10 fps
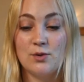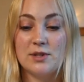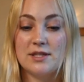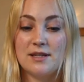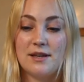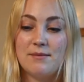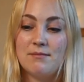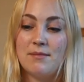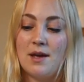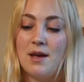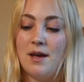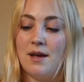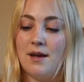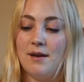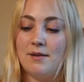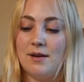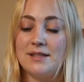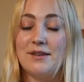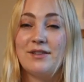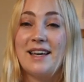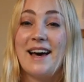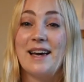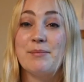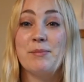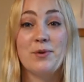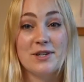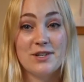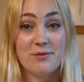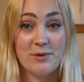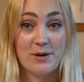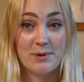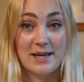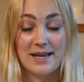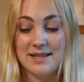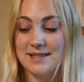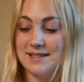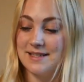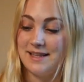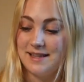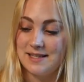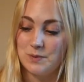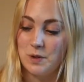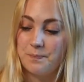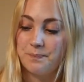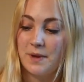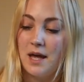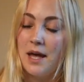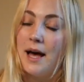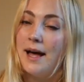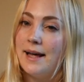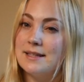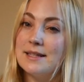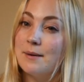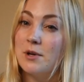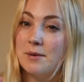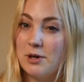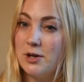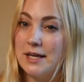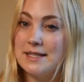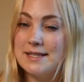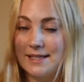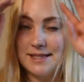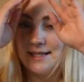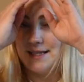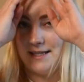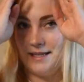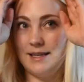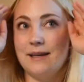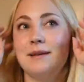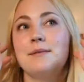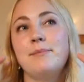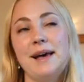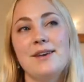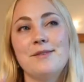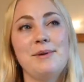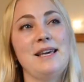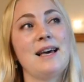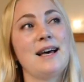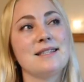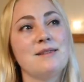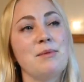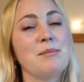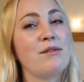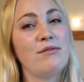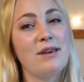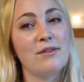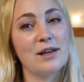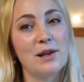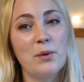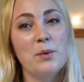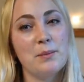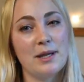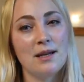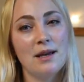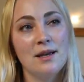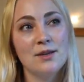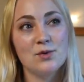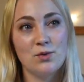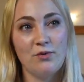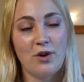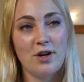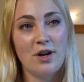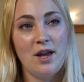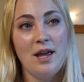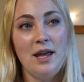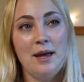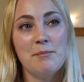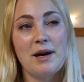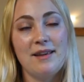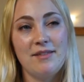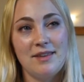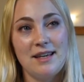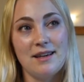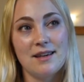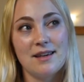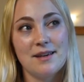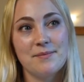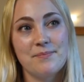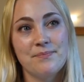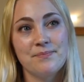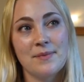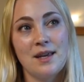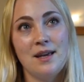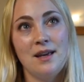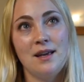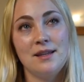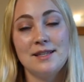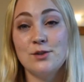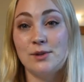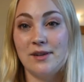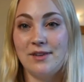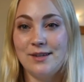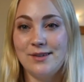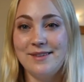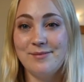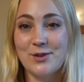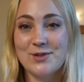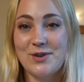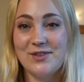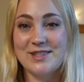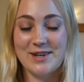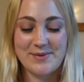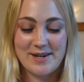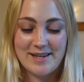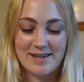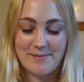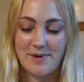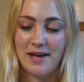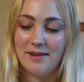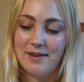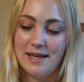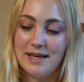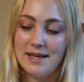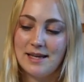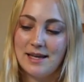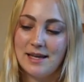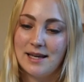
So it's definitely a high proportion of bourbon casks in this one. And I'm going to be honest, Macer Base hasn't been my favourite Kilchoman so far. But I think... this is only a theory, not sure if it's gonna work, but I think